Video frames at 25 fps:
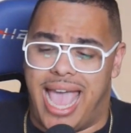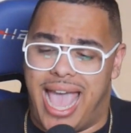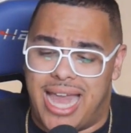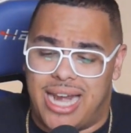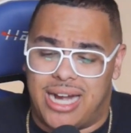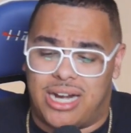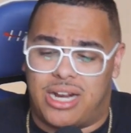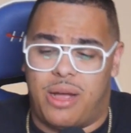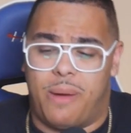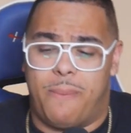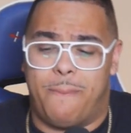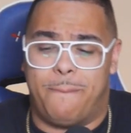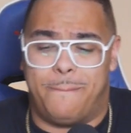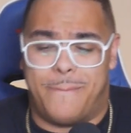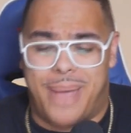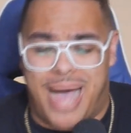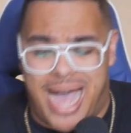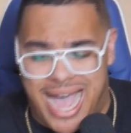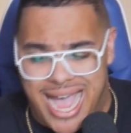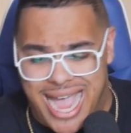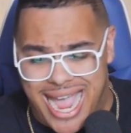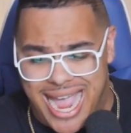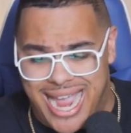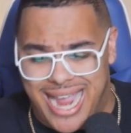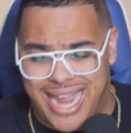he had a
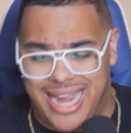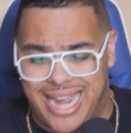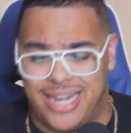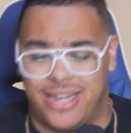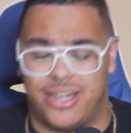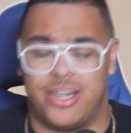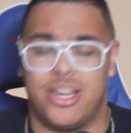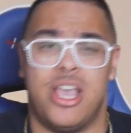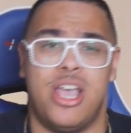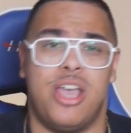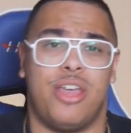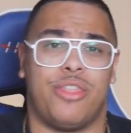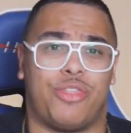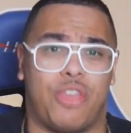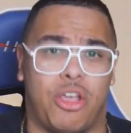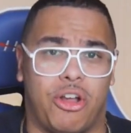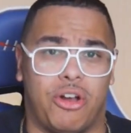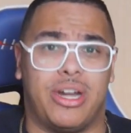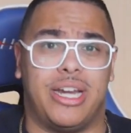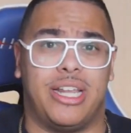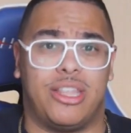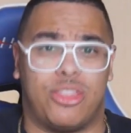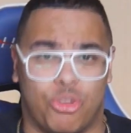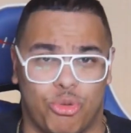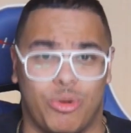combined
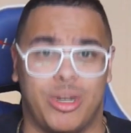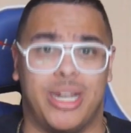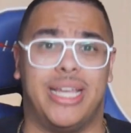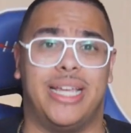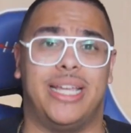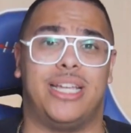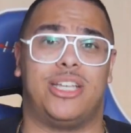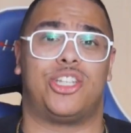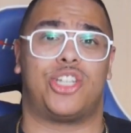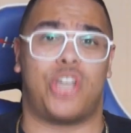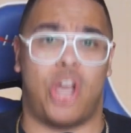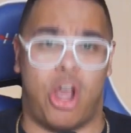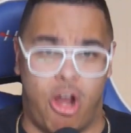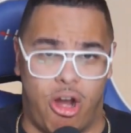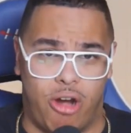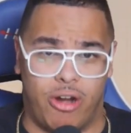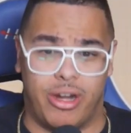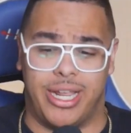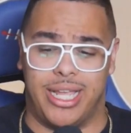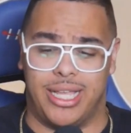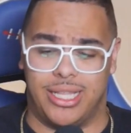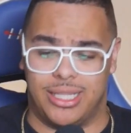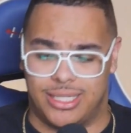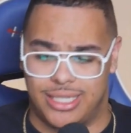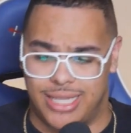33
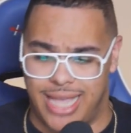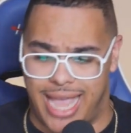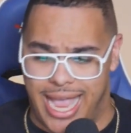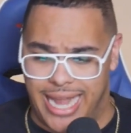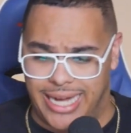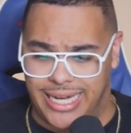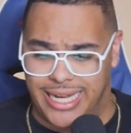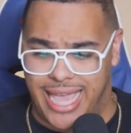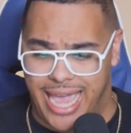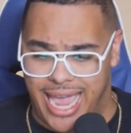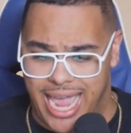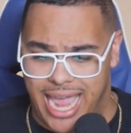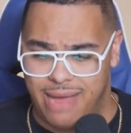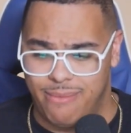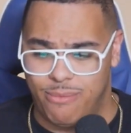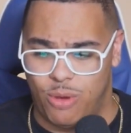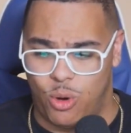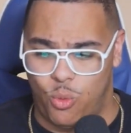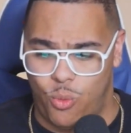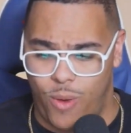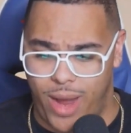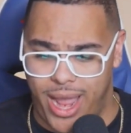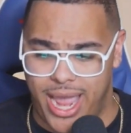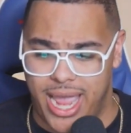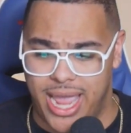targets and
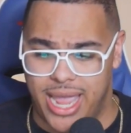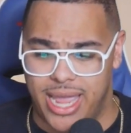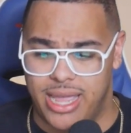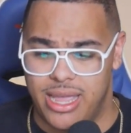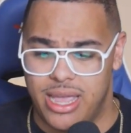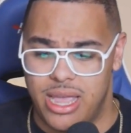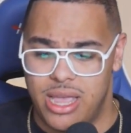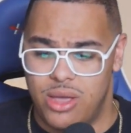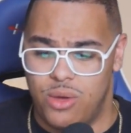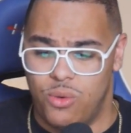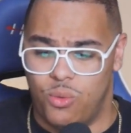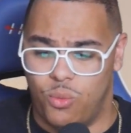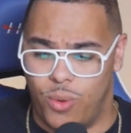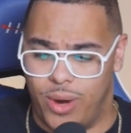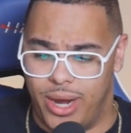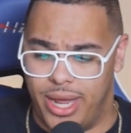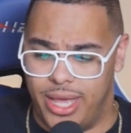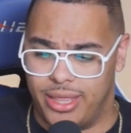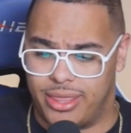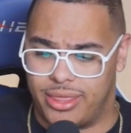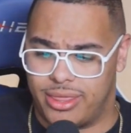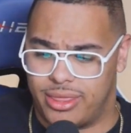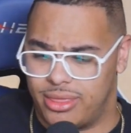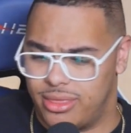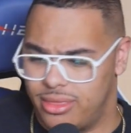came away
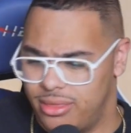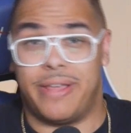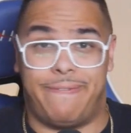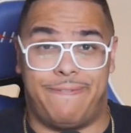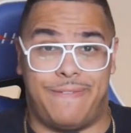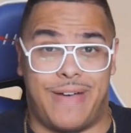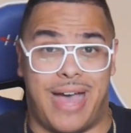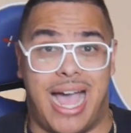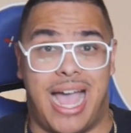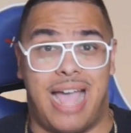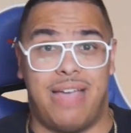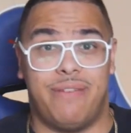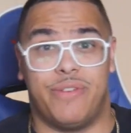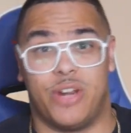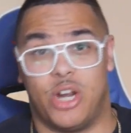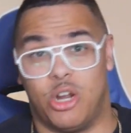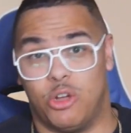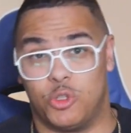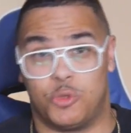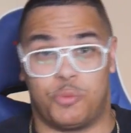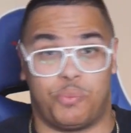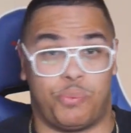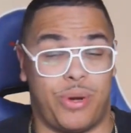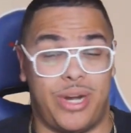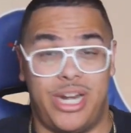with 25
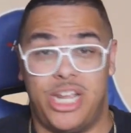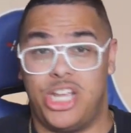of those.